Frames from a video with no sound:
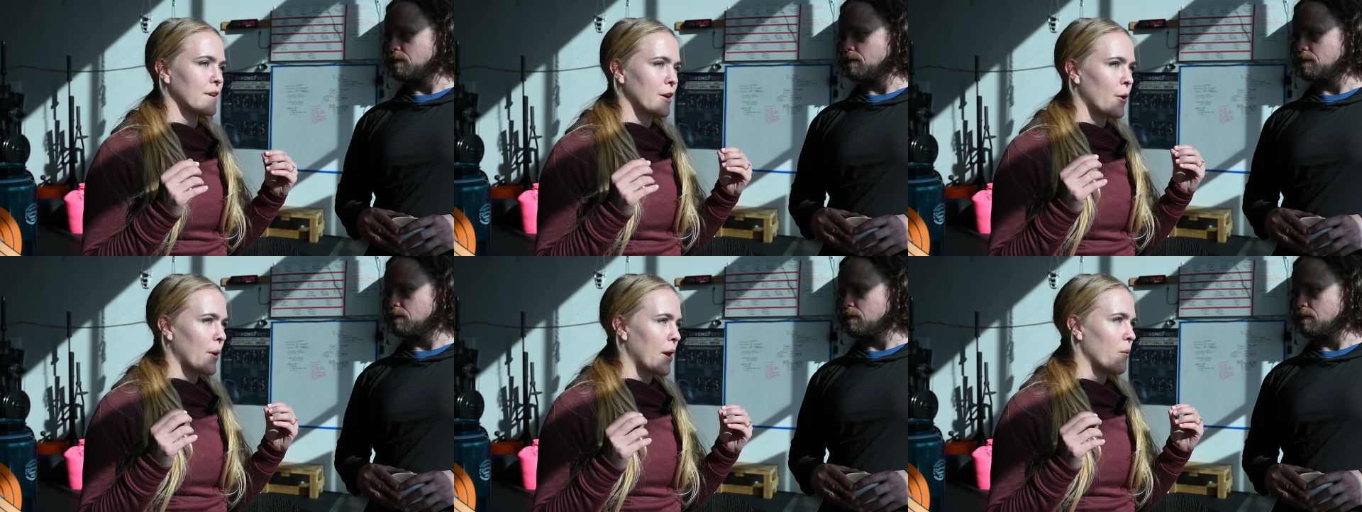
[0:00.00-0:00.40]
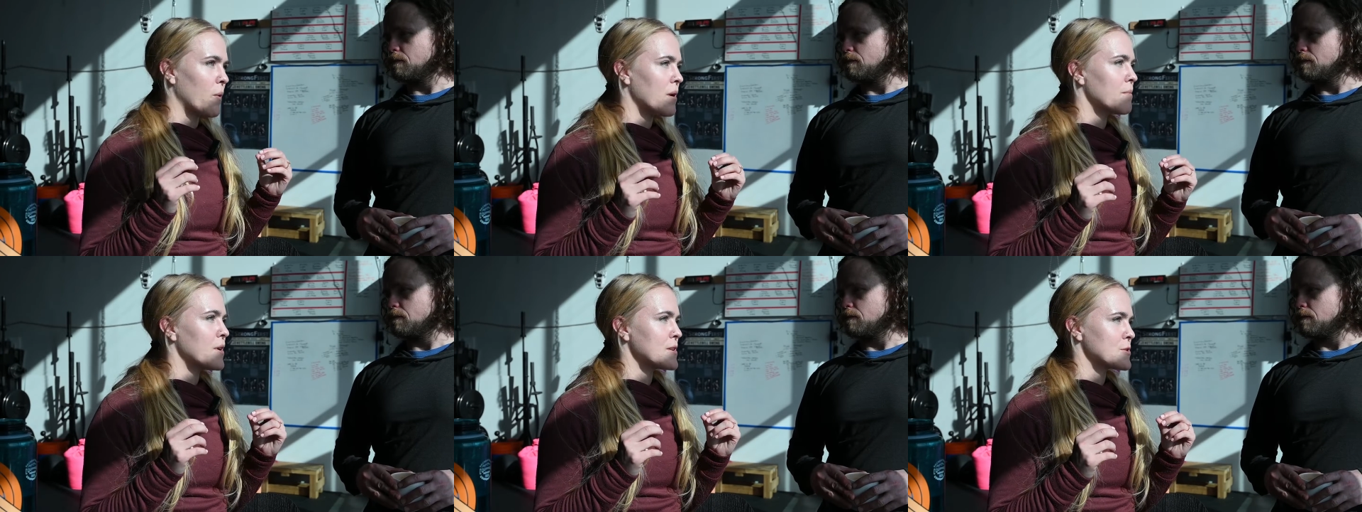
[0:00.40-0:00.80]
Speaker 1: of like, okay,
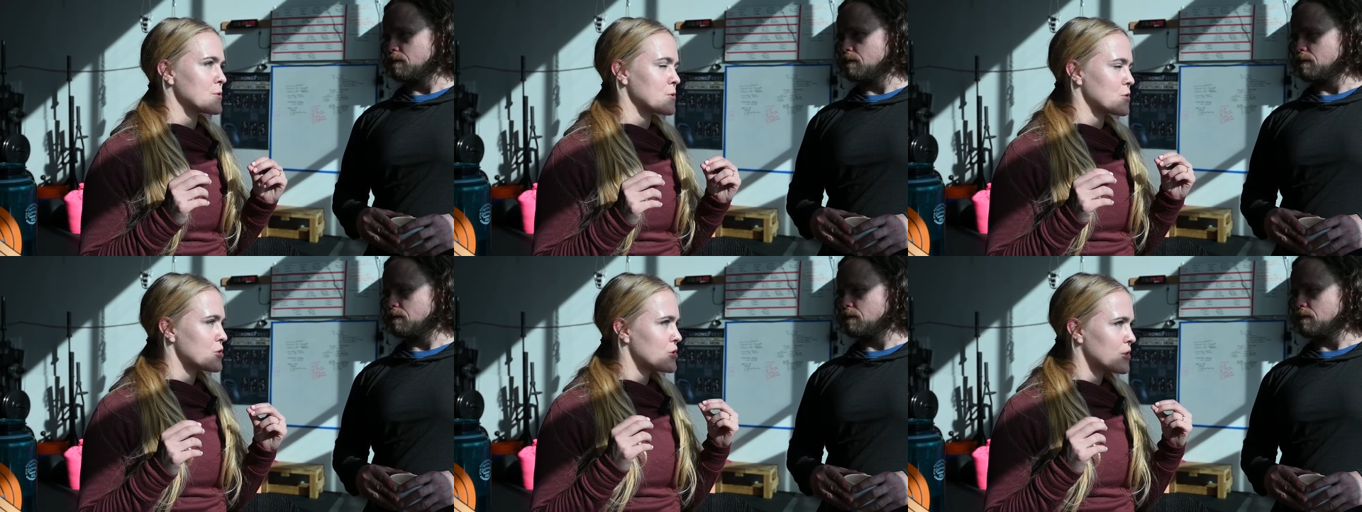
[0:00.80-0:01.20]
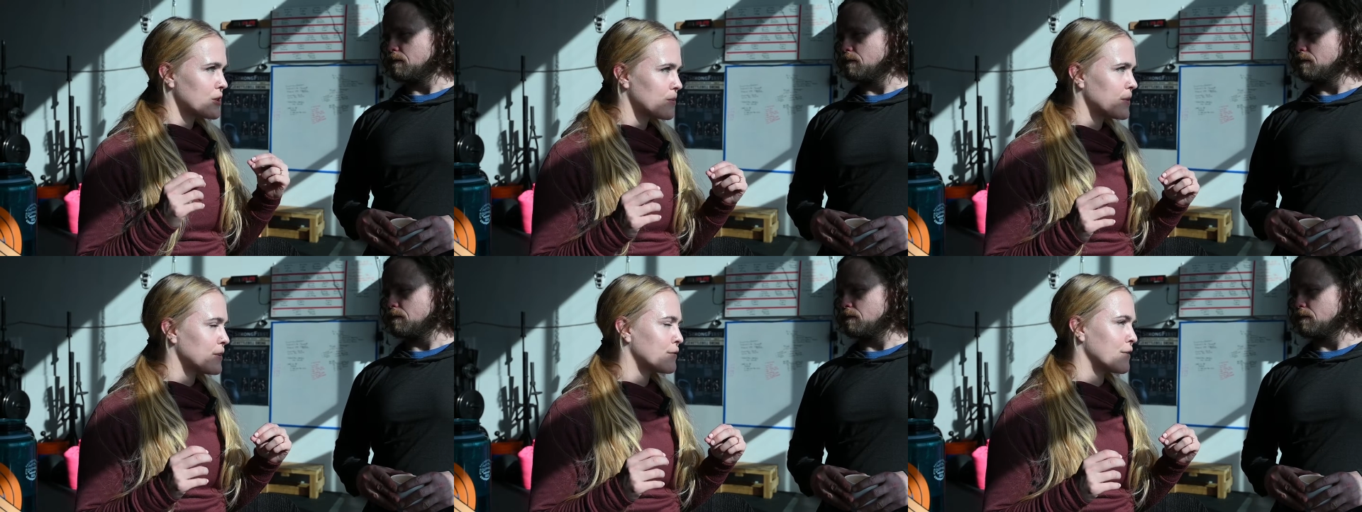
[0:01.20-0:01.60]
what muscles
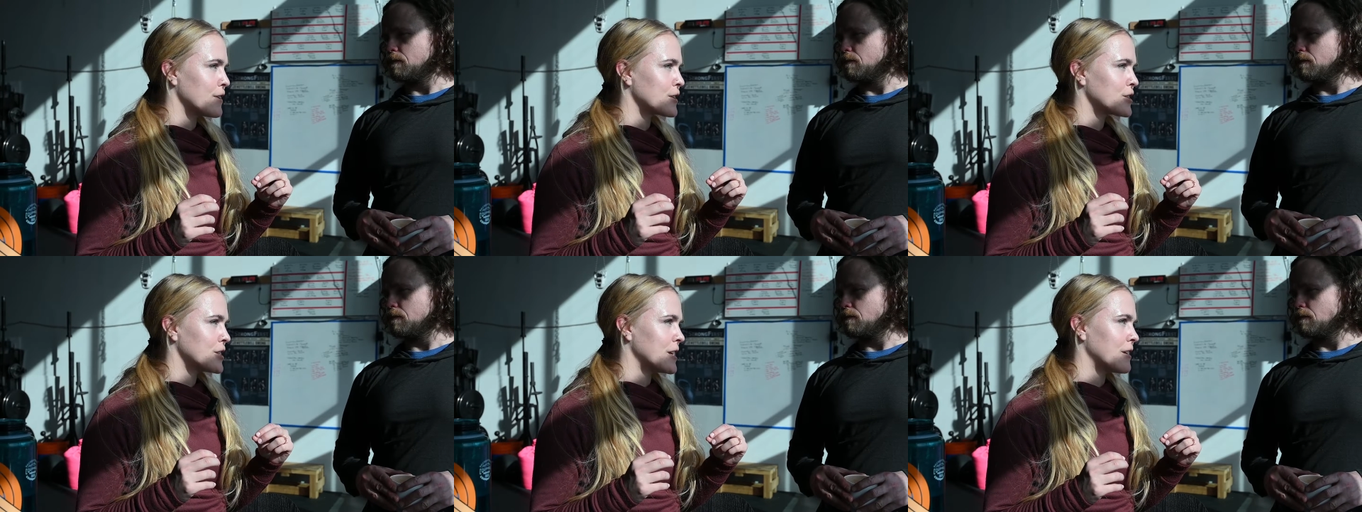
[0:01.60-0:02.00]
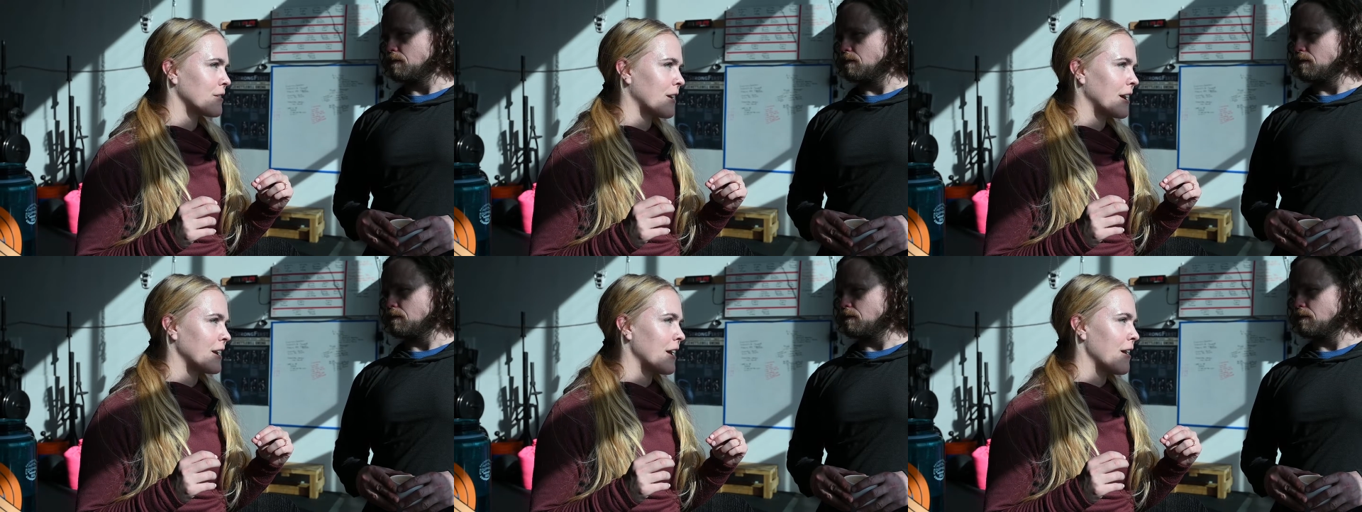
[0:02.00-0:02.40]
should be functioning
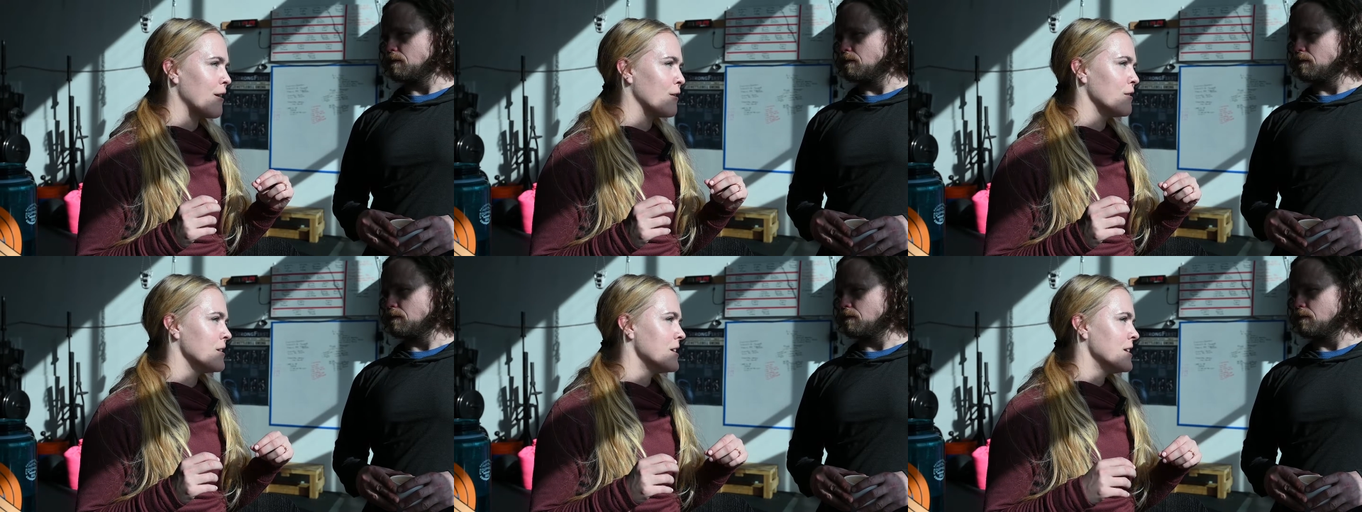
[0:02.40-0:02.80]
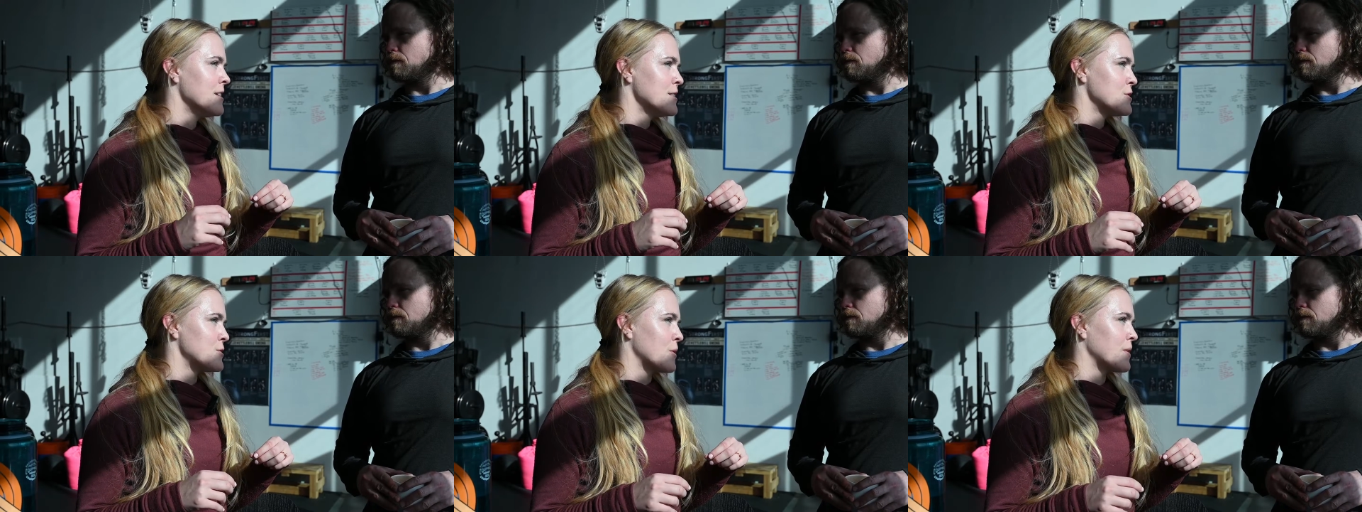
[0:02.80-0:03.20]
right now
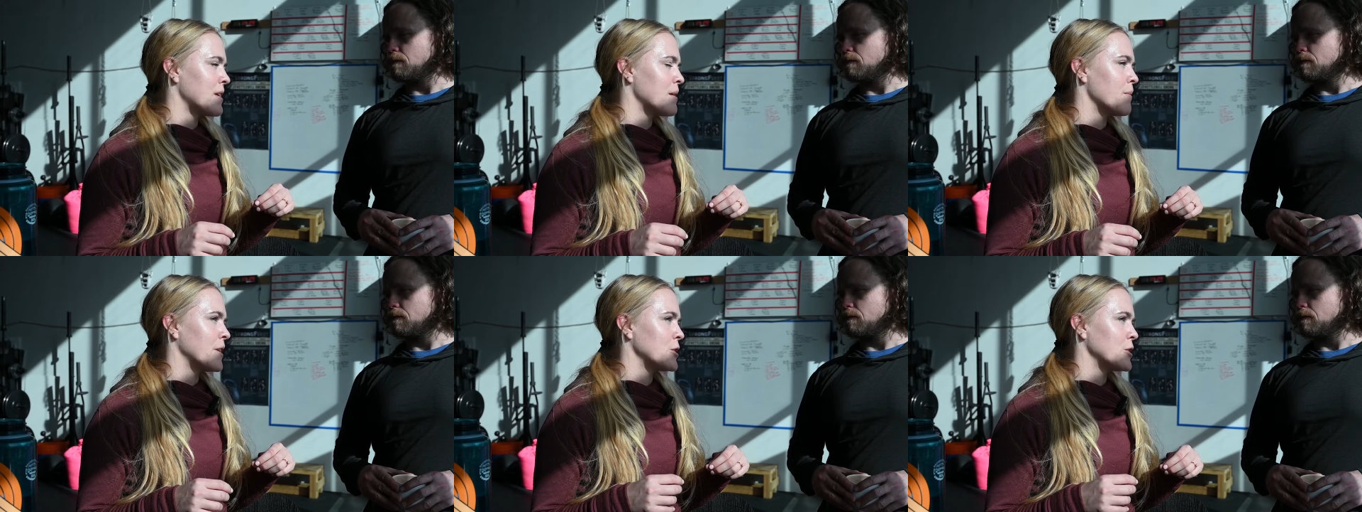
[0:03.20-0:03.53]
so that